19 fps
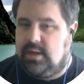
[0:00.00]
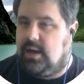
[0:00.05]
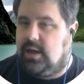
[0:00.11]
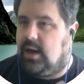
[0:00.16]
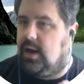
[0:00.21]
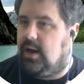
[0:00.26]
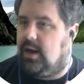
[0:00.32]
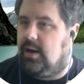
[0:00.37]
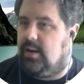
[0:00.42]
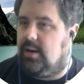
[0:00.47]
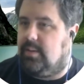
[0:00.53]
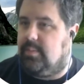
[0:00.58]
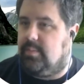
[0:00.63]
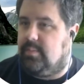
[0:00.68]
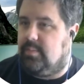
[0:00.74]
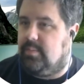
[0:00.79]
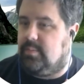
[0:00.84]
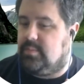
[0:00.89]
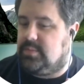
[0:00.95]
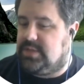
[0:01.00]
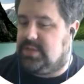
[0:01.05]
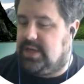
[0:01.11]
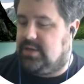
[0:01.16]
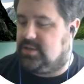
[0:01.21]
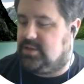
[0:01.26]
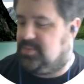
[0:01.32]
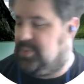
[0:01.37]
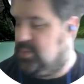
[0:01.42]
Daniel
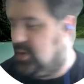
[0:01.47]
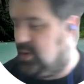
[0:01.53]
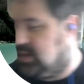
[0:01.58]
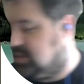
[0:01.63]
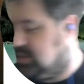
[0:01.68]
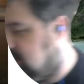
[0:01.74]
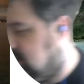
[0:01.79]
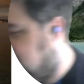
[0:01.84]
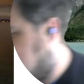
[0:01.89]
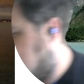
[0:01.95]
Spiewak is giving a